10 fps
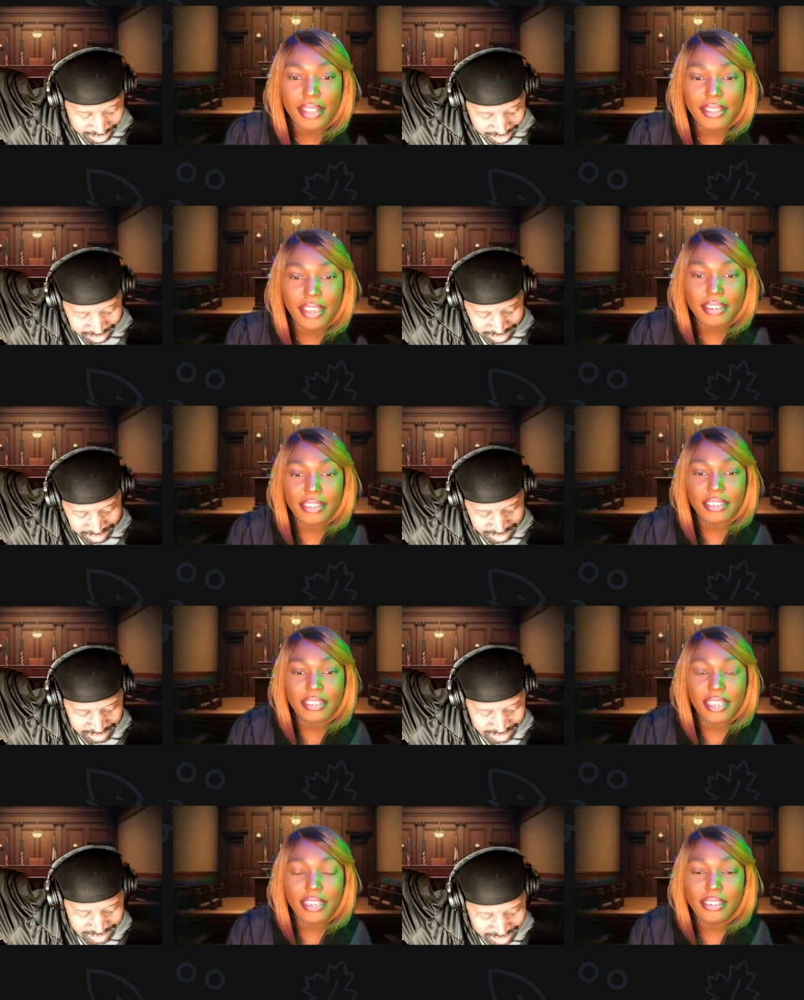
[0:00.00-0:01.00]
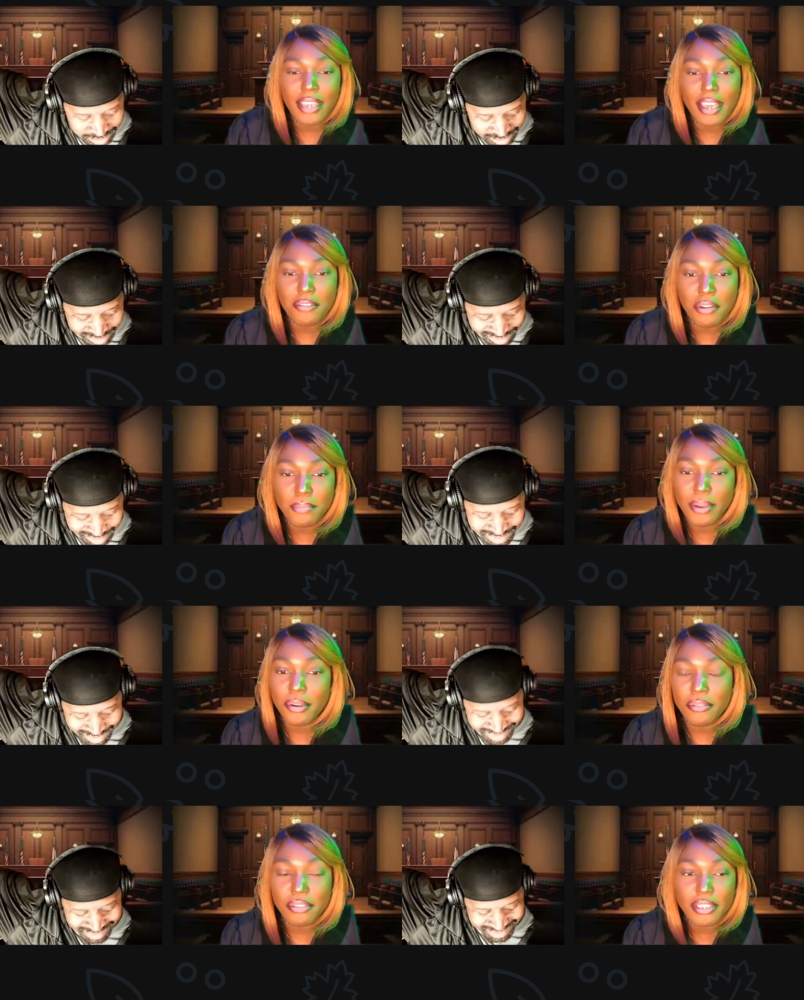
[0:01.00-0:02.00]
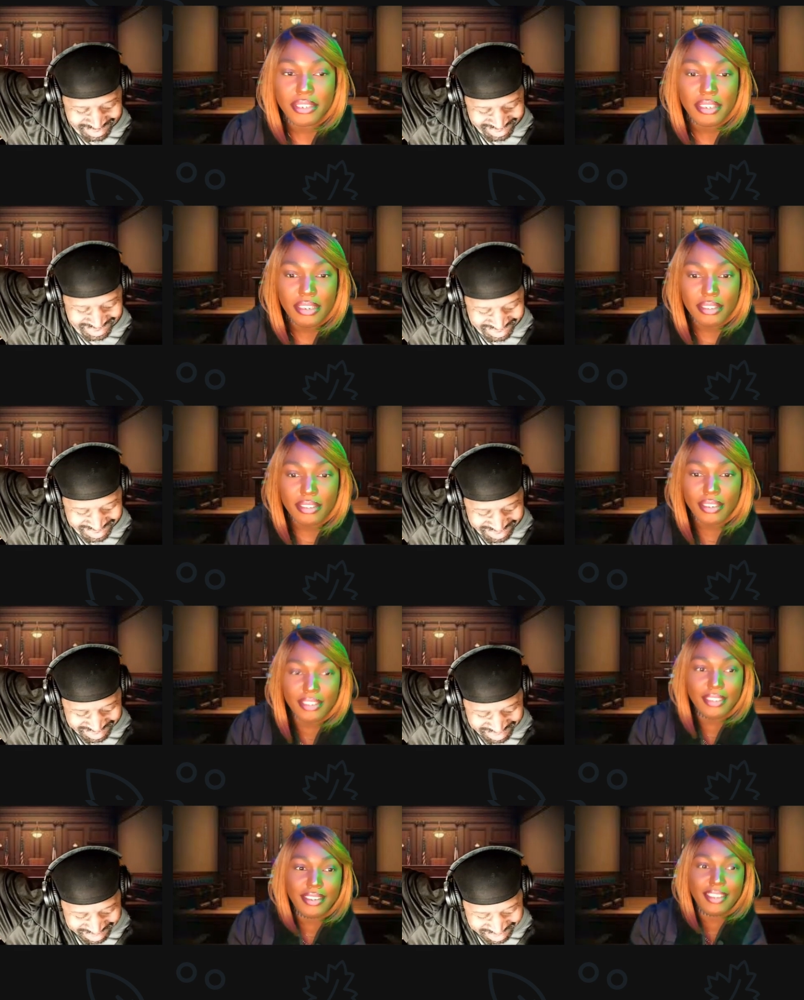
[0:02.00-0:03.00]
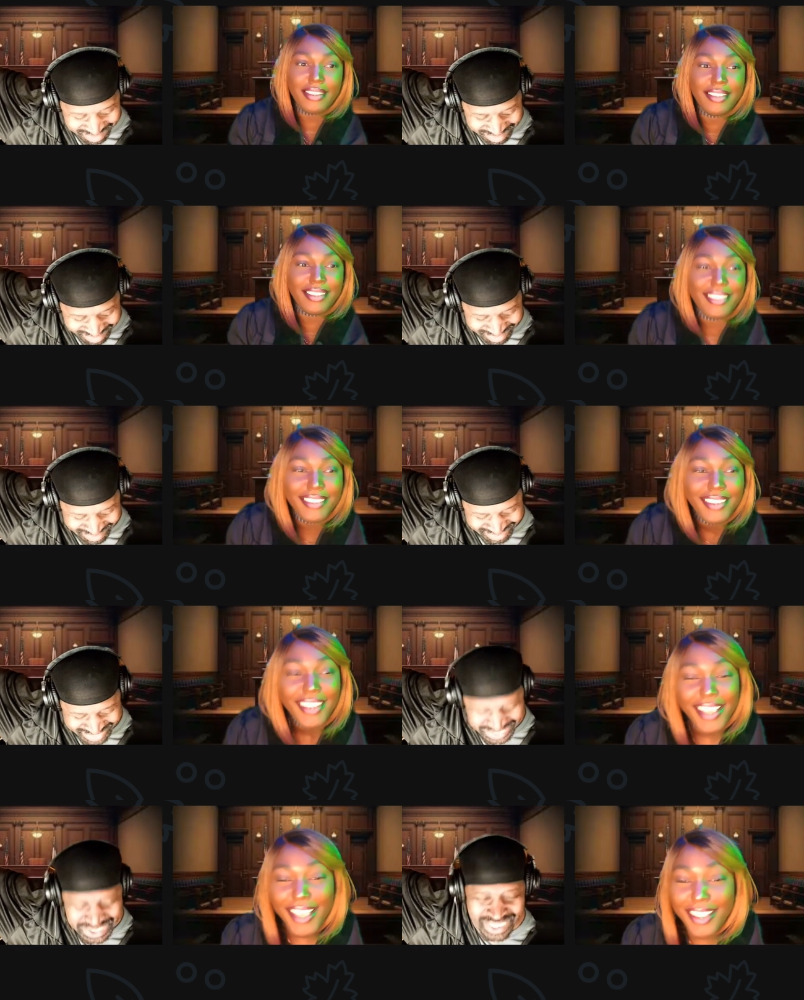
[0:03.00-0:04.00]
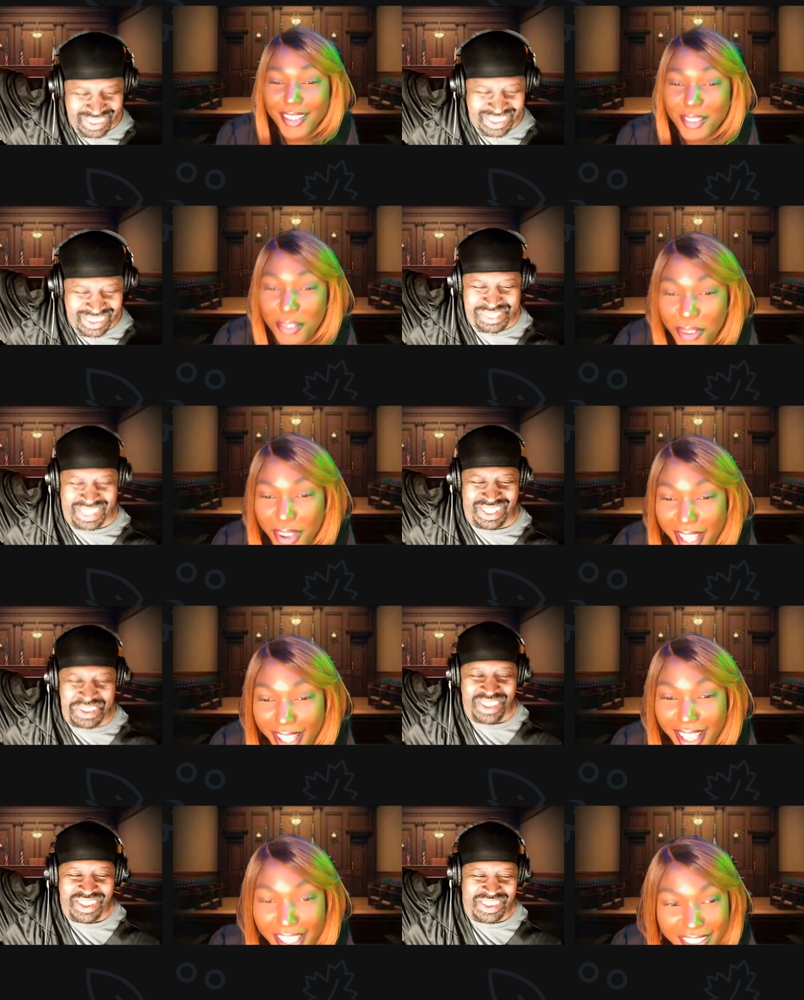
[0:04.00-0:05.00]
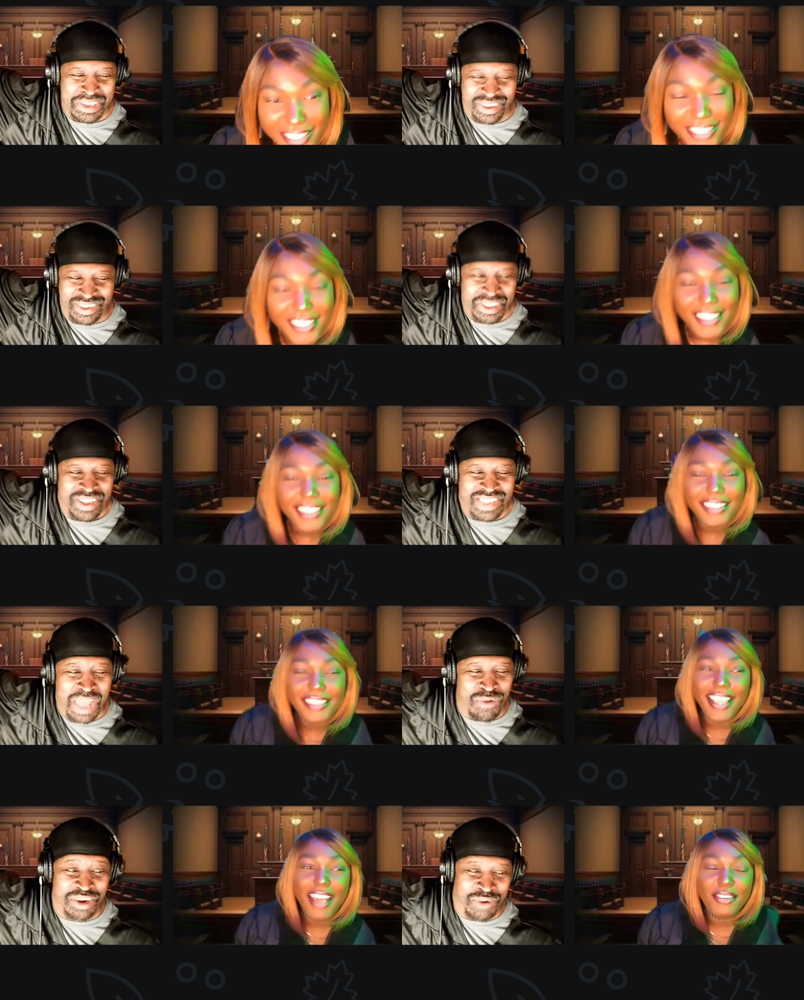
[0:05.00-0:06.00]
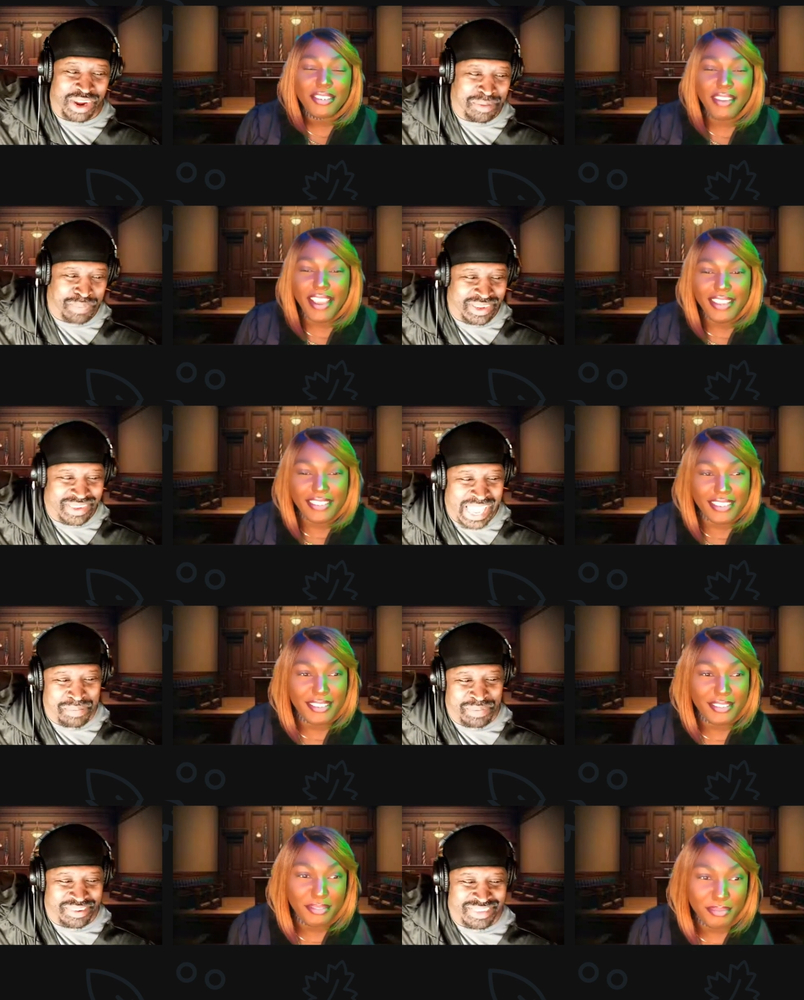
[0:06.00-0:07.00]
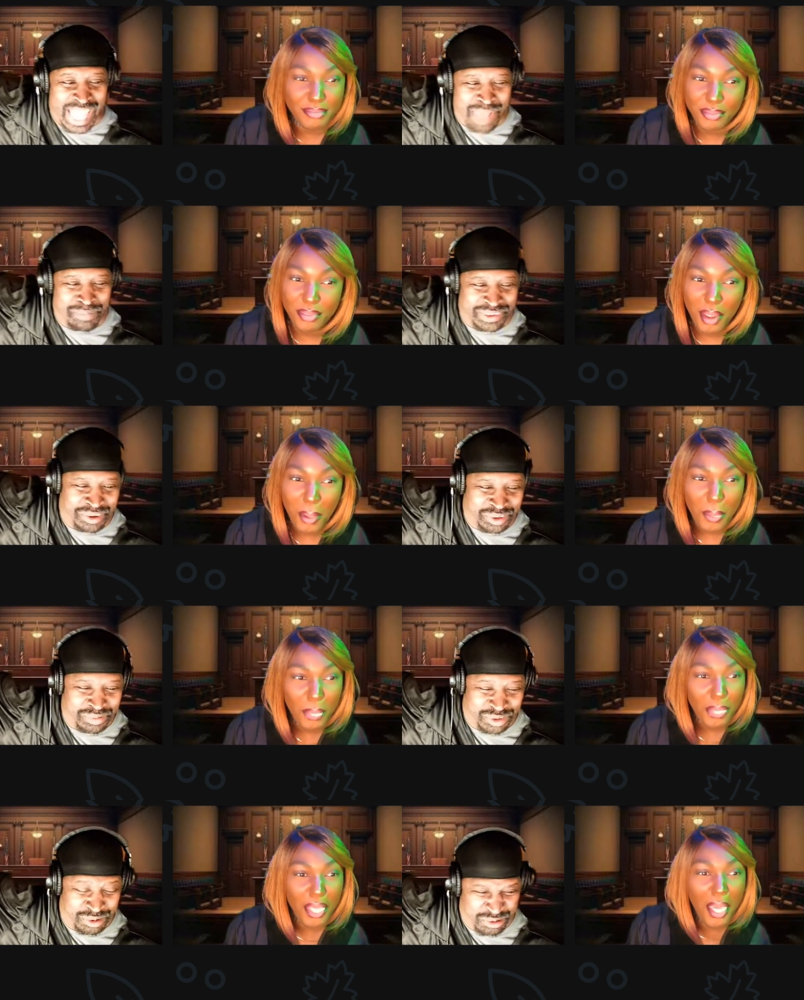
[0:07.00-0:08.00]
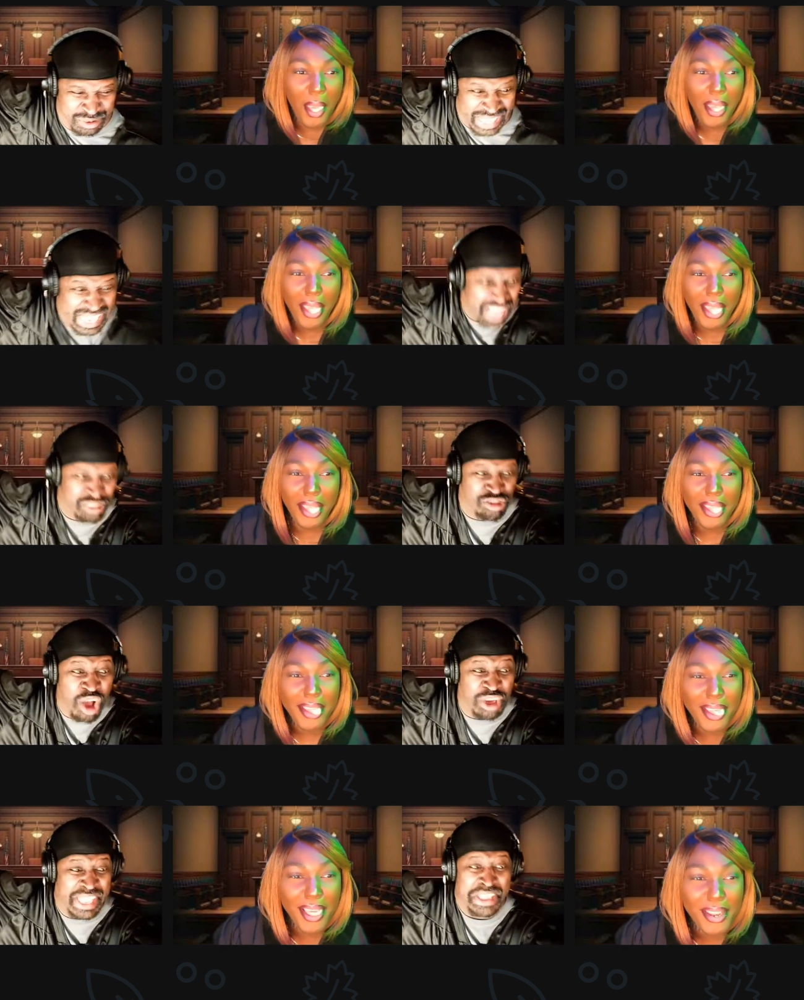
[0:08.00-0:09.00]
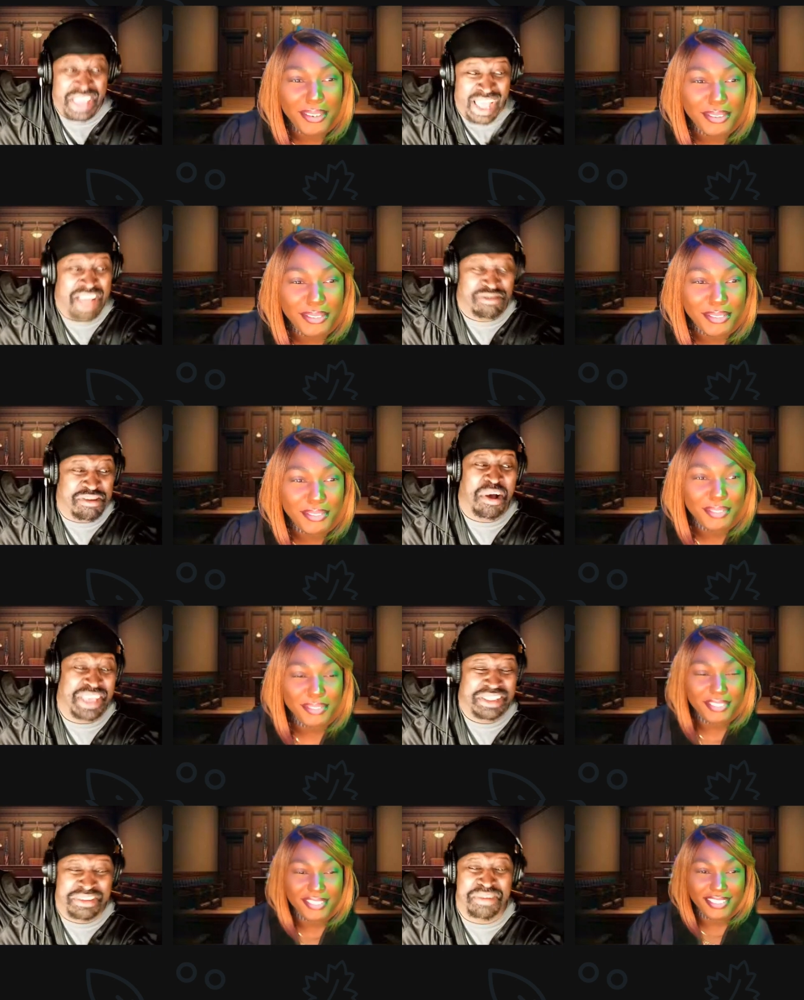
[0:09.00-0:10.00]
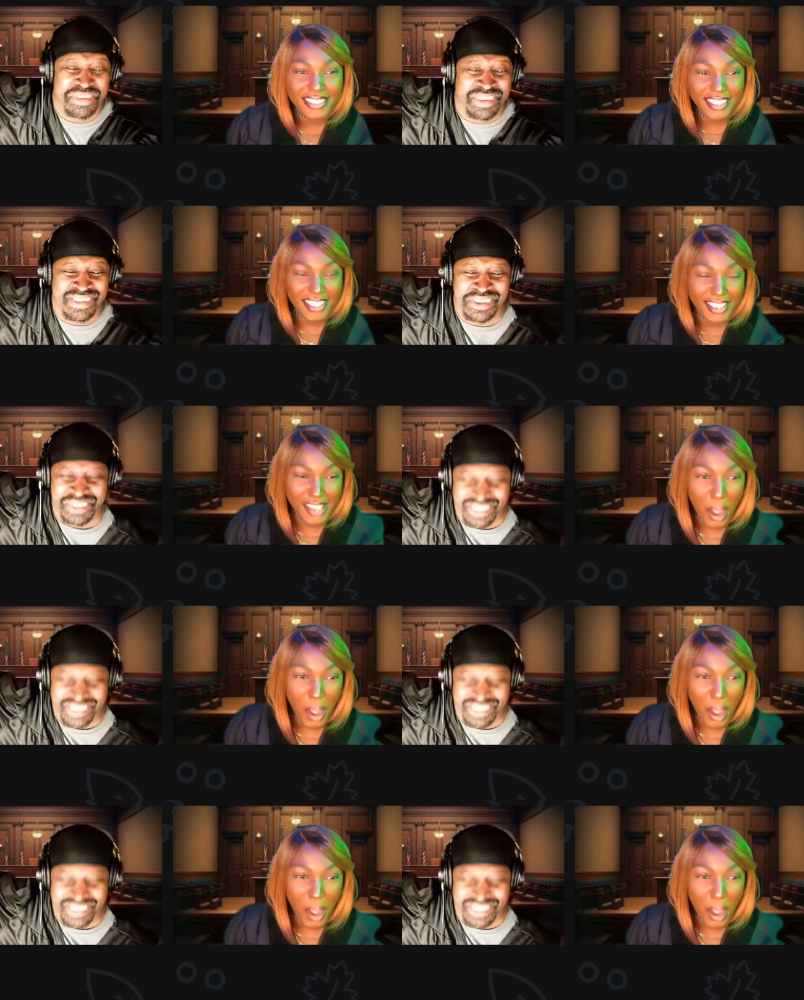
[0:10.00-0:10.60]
Speaker 1: at the end of his thing had a rebuttal for the teeth. That's what
Speaker 2: crazy. Big K be snapping on them dudes. Like, I saw that too.